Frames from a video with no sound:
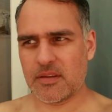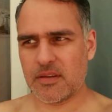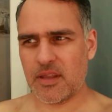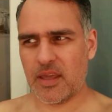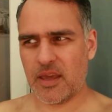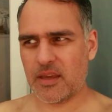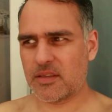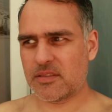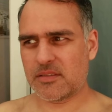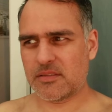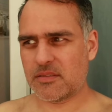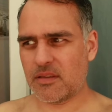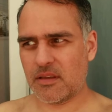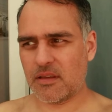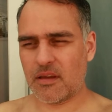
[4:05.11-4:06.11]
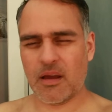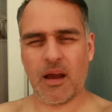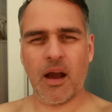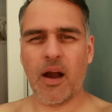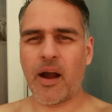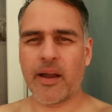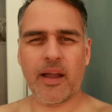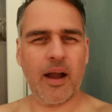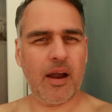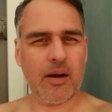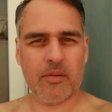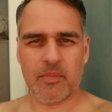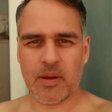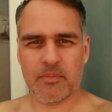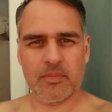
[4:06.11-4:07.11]
DS. Oh, I can't
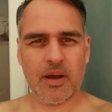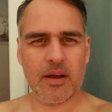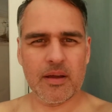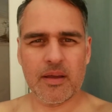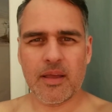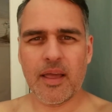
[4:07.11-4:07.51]
remember.